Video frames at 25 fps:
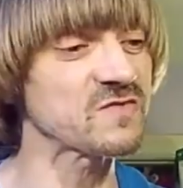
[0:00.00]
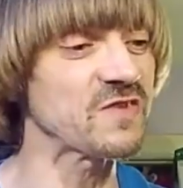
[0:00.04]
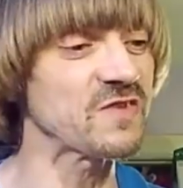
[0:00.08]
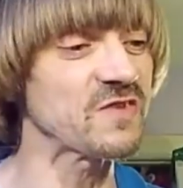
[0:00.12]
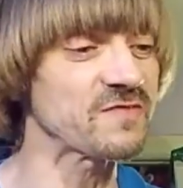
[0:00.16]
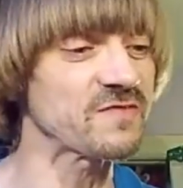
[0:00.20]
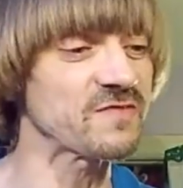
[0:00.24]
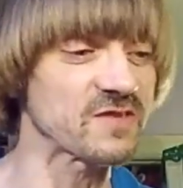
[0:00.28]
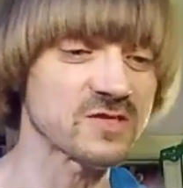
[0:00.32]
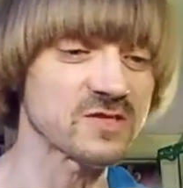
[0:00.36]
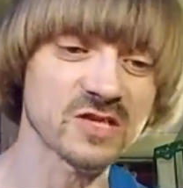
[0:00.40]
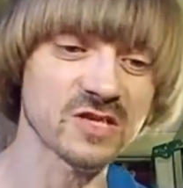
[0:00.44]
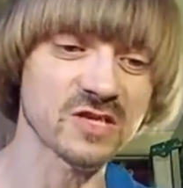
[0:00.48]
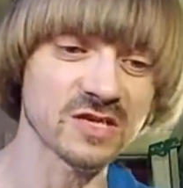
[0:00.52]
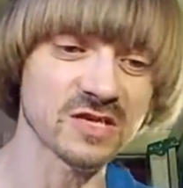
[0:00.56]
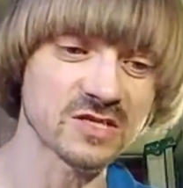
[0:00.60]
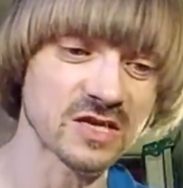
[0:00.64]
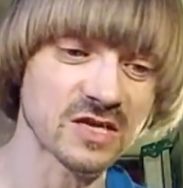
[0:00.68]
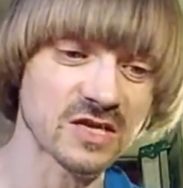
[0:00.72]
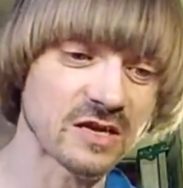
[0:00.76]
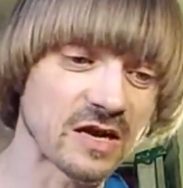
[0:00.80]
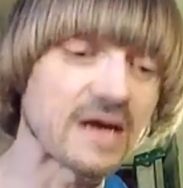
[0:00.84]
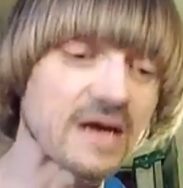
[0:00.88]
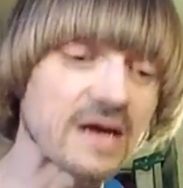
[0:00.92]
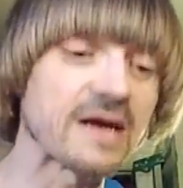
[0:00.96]
5th, it says
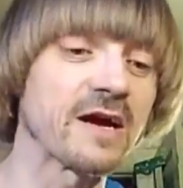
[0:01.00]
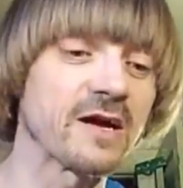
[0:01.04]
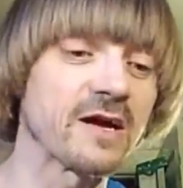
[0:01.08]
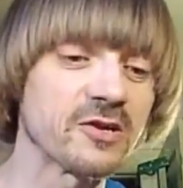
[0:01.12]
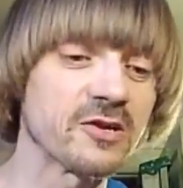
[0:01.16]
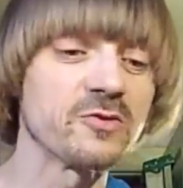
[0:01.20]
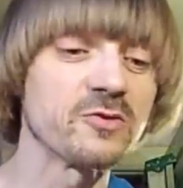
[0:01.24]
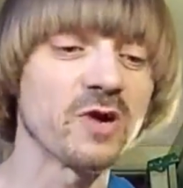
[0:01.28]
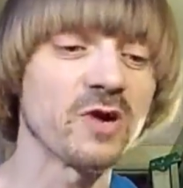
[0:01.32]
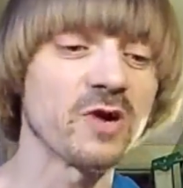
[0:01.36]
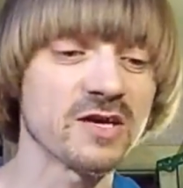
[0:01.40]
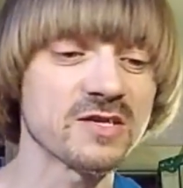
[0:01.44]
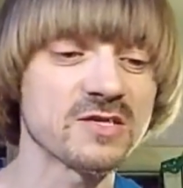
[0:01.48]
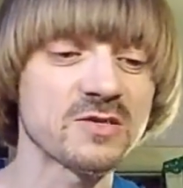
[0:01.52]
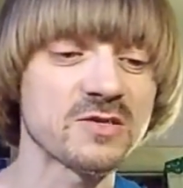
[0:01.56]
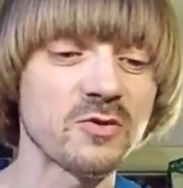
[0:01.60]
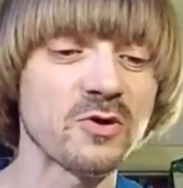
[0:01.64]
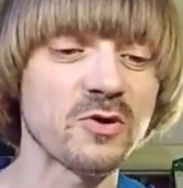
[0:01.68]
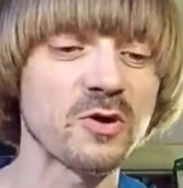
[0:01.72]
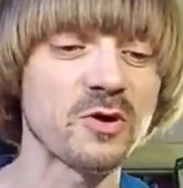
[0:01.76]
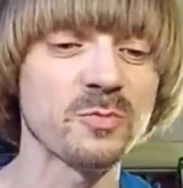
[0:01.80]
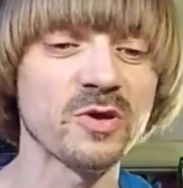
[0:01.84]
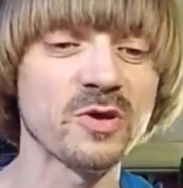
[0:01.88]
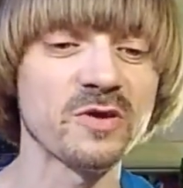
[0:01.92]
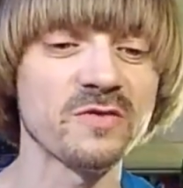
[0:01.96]
I got a new high score
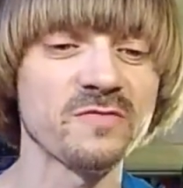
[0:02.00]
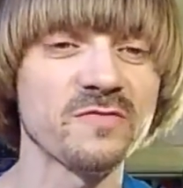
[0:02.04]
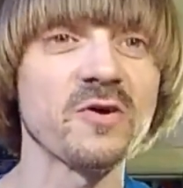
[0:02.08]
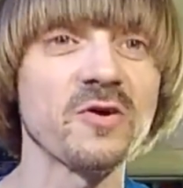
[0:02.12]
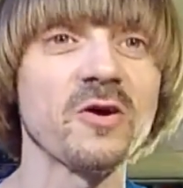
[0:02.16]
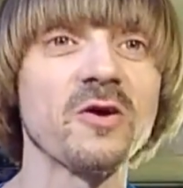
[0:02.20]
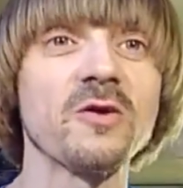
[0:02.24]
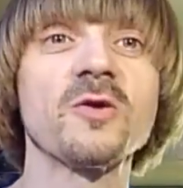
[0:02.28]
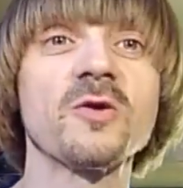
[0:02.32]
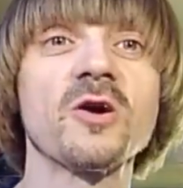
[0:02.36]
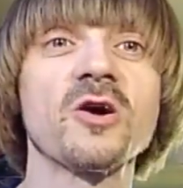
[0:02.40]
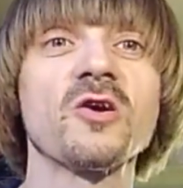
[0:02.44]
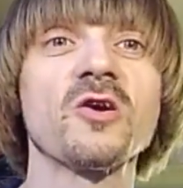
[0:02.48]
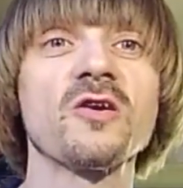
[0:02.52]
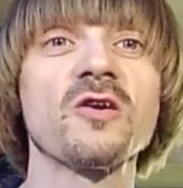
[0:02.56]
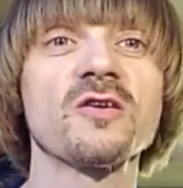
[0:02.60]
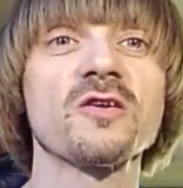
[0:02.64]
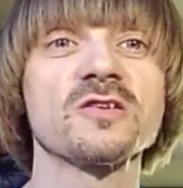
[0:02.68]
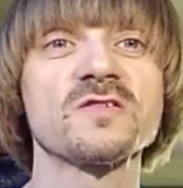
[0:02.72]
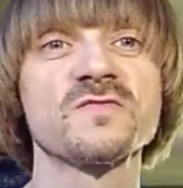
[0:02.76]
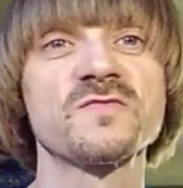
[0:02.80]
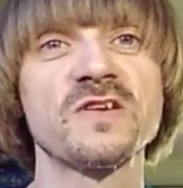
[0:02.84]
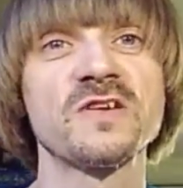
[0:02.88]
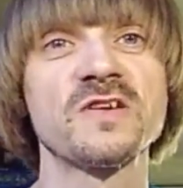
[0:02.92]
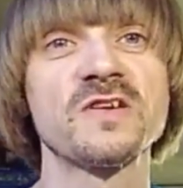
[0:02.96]
on Pitfall on
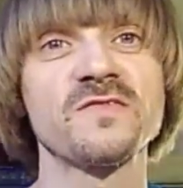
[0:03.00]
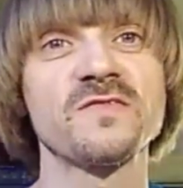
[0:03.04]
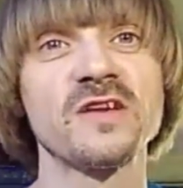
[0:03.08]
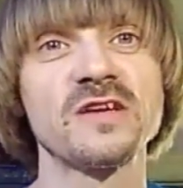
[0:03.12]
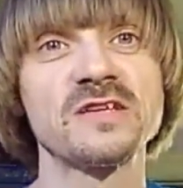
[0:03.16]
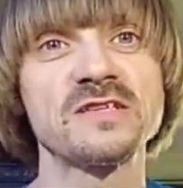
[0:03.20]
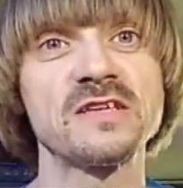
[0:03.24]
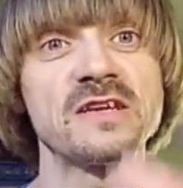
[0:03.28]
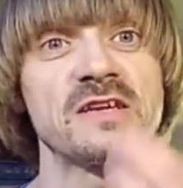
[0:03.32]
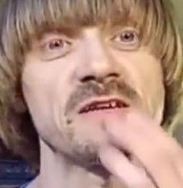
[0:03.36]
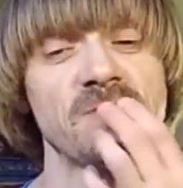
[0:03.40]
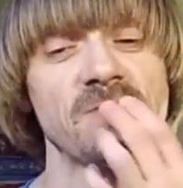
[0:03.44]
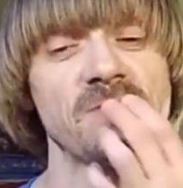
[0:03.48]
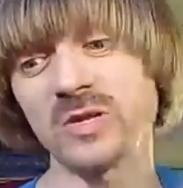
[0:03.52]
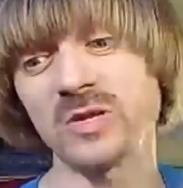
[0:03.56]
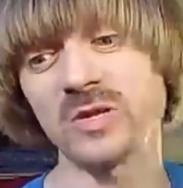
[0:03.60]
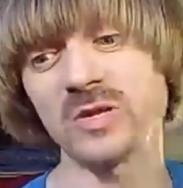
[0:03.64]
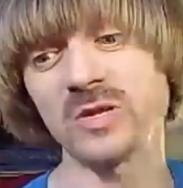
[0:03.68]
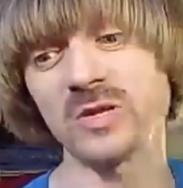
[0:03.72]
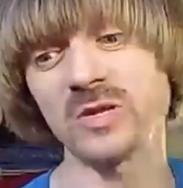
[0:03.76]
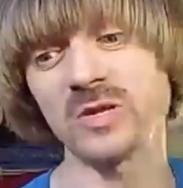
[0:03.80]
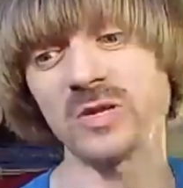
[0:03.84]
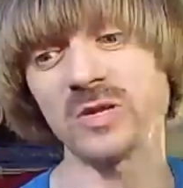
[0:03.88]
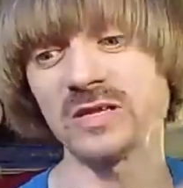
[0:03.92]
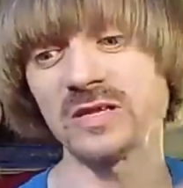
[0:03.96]
August 1985.
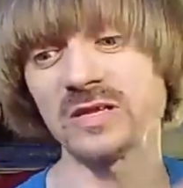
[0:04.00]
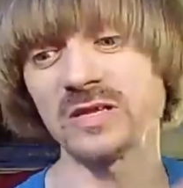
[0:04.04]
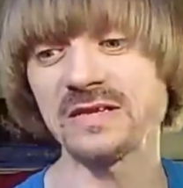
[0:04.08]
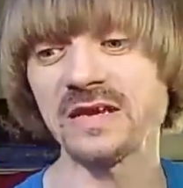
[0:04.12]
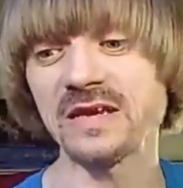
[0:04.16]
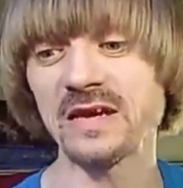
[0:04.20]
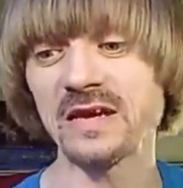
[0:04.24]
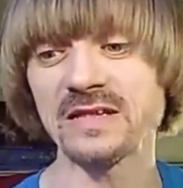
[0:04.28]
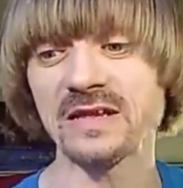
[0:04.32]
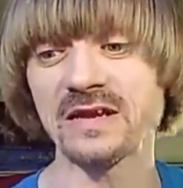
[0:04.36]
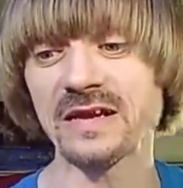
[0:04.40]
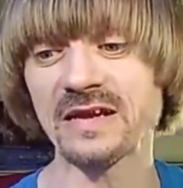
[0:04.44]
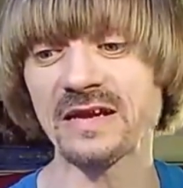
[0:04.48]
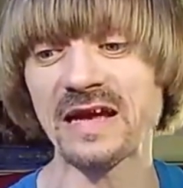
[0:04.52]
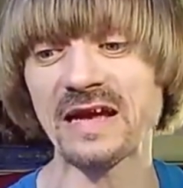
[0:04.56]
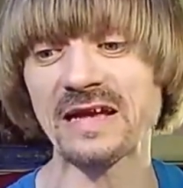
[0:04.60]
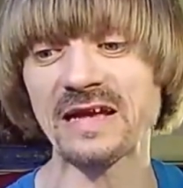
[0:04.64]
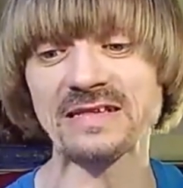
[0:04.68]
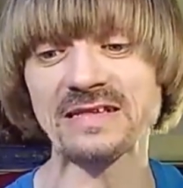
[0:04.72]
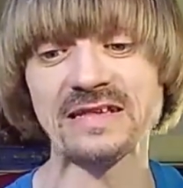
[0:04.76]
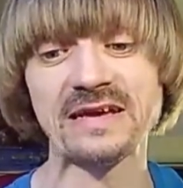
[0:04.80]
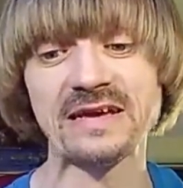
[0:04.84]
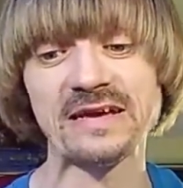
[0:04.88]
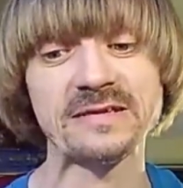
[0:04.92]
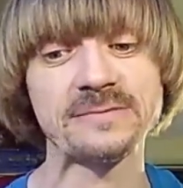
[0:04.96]
In the day that I got
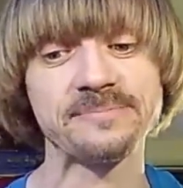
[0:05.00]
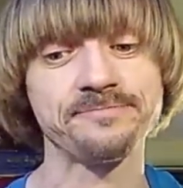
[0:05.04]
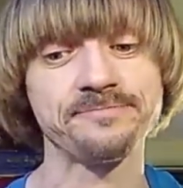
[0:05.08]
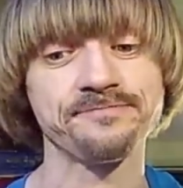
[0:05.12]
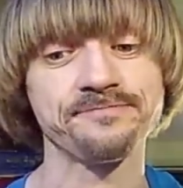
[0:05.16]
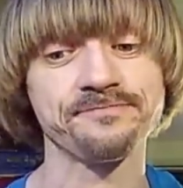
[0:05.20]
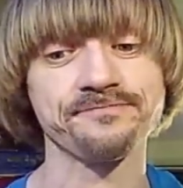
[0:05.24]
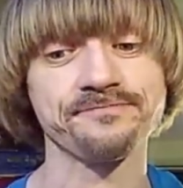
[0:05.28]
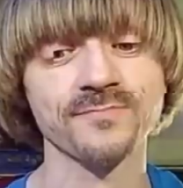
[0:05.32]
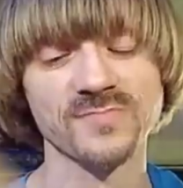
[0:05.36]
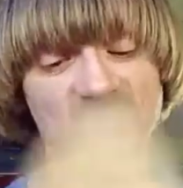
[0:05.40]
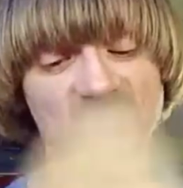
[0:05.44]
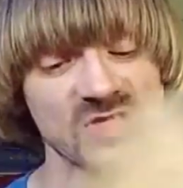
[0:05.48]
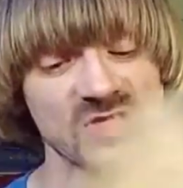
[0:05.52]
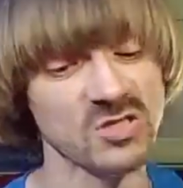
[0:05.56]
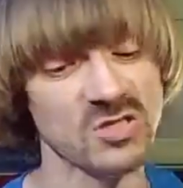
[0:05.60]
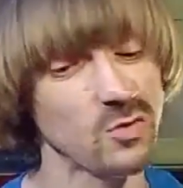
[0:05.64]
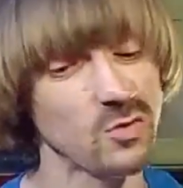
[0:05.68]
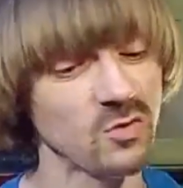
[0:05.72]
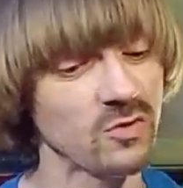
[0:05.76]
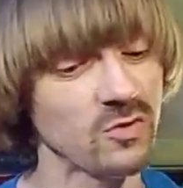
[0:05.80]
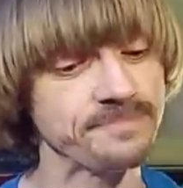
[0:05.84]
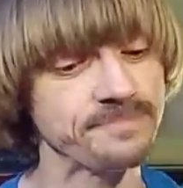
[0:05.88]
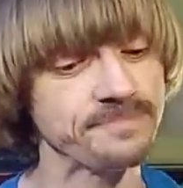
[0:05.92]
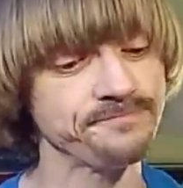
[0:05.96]
that
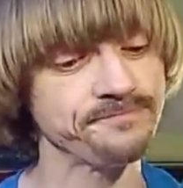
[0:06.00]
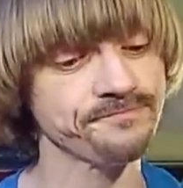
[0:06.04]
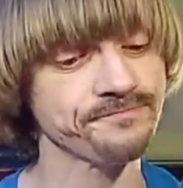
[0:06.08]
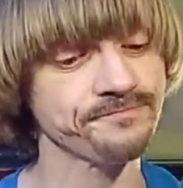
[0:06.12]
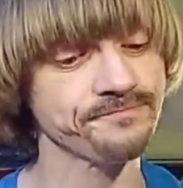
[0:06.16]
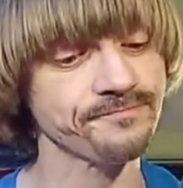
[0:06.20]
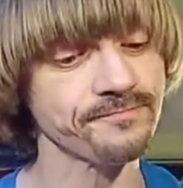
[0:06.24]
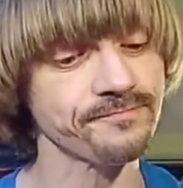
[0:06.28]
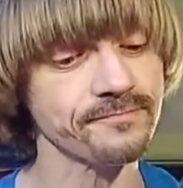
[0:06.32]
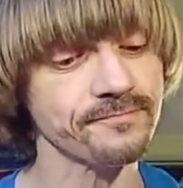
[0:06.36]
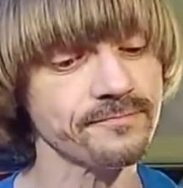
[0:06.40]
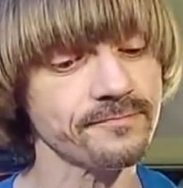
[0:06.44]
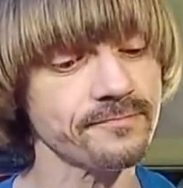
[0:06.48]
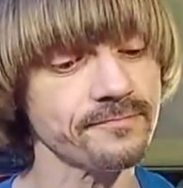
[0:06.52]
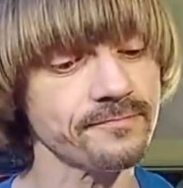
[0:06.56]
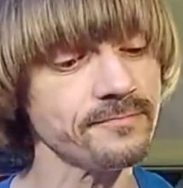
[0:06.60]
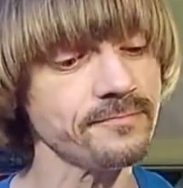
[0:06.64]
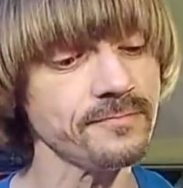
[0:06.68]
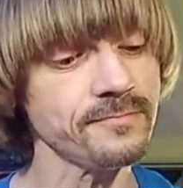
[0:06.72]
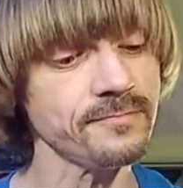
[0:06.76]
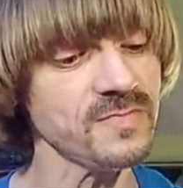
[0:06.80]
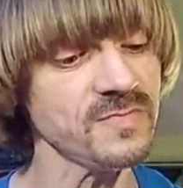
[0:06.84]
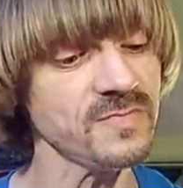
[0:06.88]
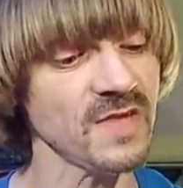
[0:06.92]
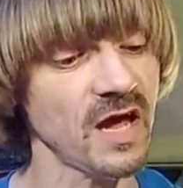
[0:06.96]
score.
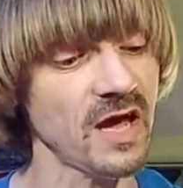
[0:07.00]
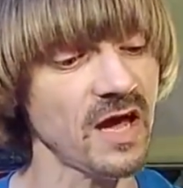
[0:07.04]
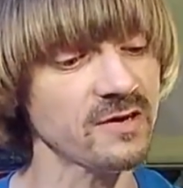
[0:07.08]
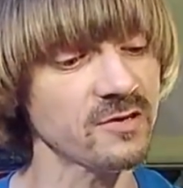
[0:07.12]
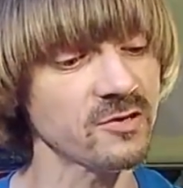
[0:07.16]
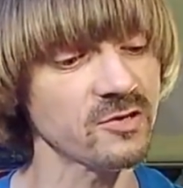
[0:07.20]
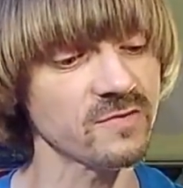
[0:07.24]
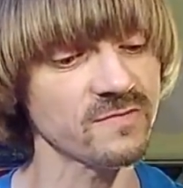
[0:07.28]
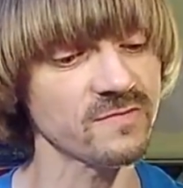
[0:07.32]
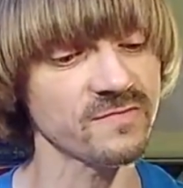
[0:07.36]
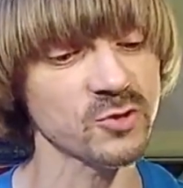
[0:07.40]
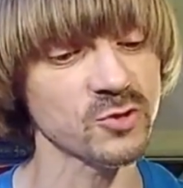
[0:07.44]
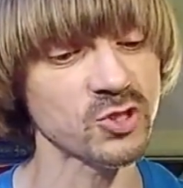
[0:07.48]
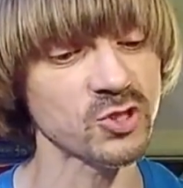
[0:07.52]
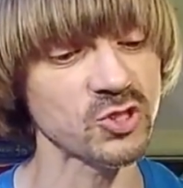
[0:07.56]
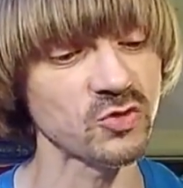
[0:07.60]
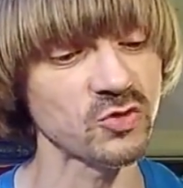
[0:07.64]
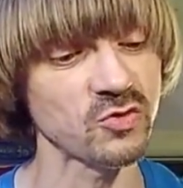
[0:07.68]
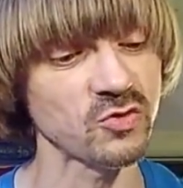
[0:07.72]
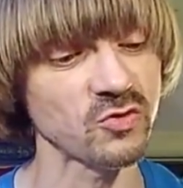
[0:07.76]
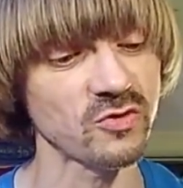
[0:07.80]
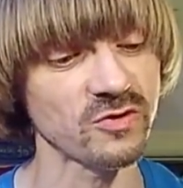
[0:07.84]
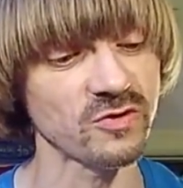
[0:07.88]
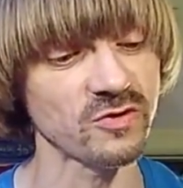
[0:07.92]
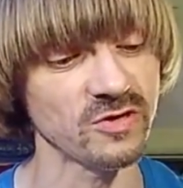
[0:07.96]
I don't know for
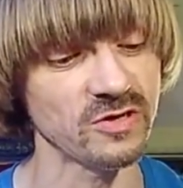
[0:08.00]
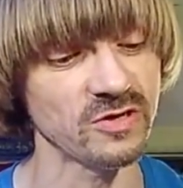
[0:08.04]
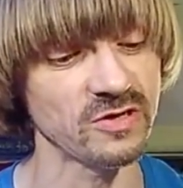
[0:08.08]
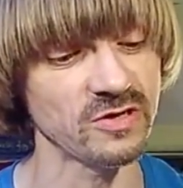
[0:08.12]
sure.